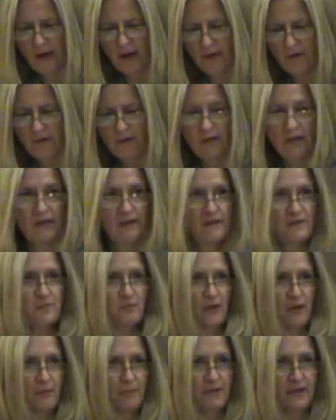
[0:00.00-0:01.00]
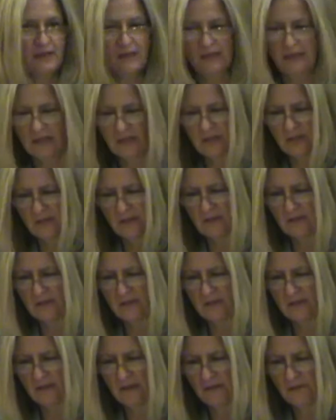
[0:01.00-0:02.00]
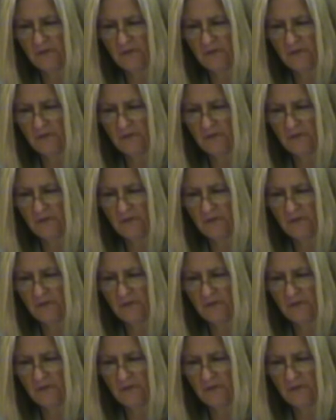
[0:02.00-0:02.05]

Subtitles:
pattern in his publications.